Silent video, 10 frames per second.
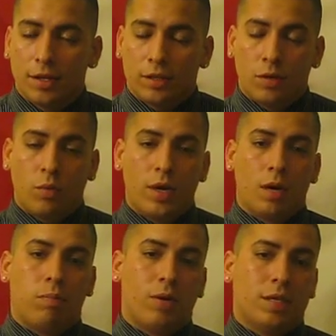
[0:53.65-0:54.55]
the rear
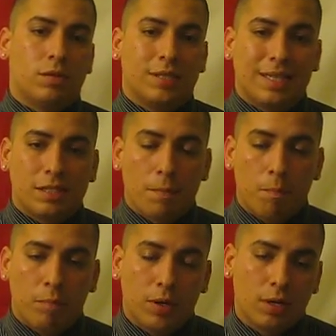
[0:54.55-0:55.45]
pressurization
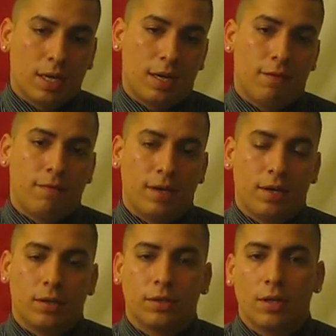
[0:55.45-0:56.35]
bulkhead
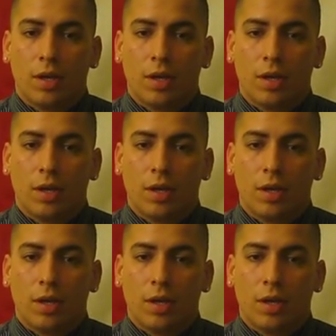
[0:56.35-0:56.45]
failed,